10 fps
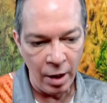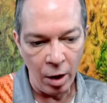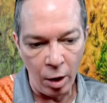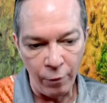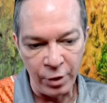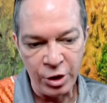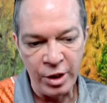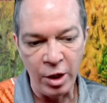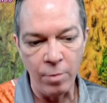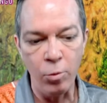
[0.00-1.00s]
of the
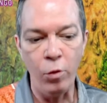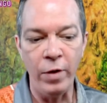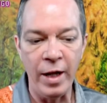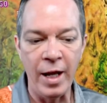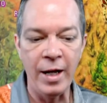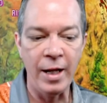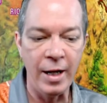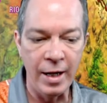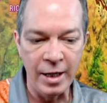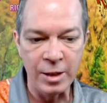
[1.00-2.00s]
shear moving in, and
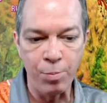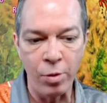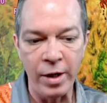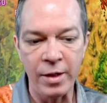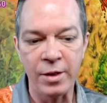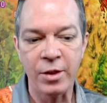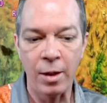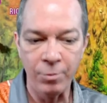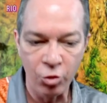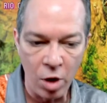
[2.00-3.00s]
it is bringing
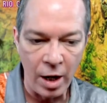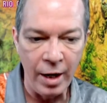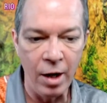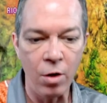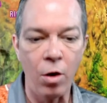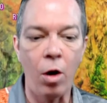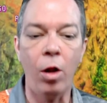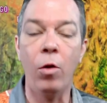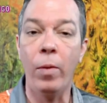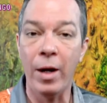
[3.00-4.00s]
some dry air
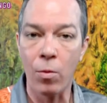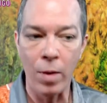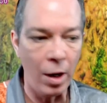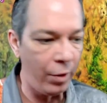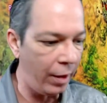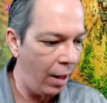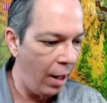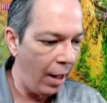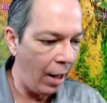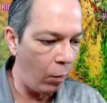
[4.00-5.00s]
all the way around it.
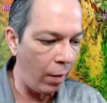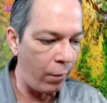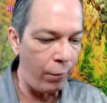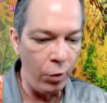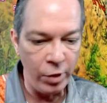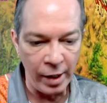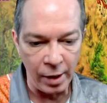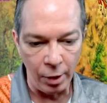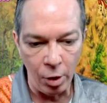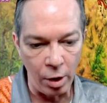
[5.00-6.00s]
However, if you take a
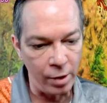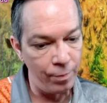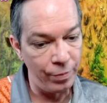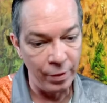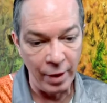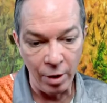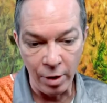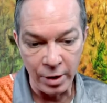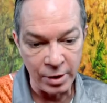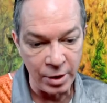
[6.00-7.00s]
look, there
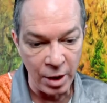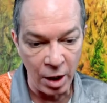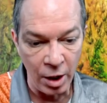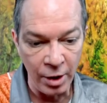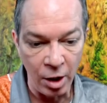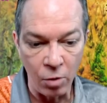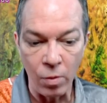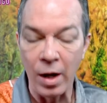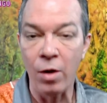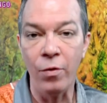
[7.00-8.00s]
is none
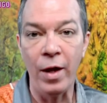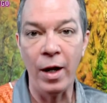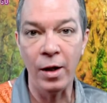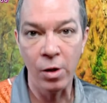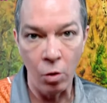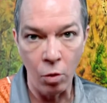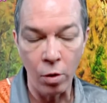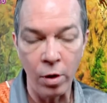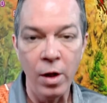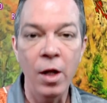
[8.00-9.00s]
around that
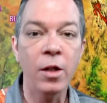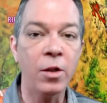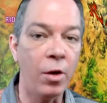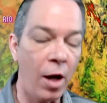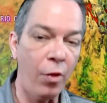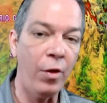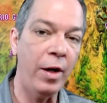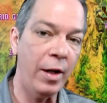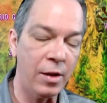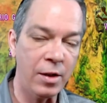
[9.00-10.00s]
core, so nothing
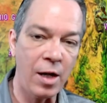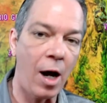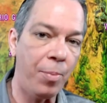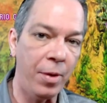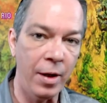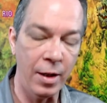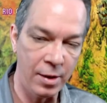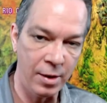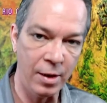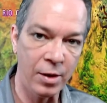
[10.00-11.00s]
is stopping this
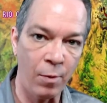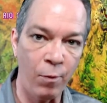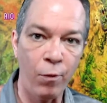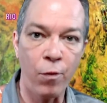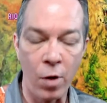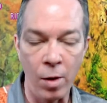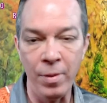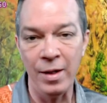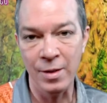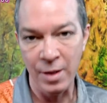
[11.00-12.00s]
system from
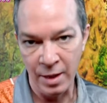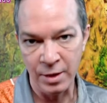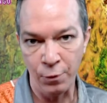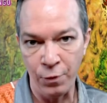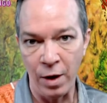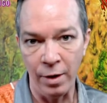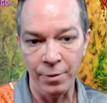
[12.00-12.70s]
intensifying.